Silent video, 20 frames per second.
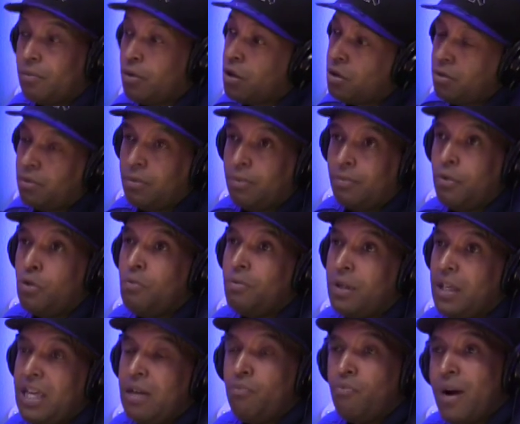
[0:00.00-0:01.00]
Well, yeah.
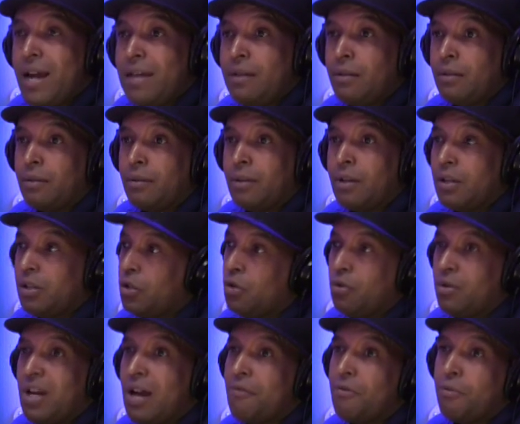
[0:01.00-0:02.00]
you keep waiting because yeah.
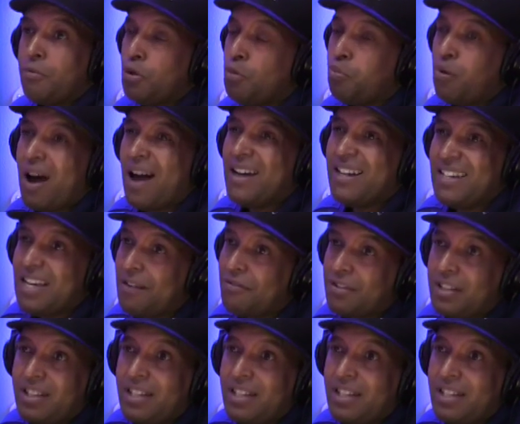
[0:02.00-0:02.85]
you'll never, you probably never it.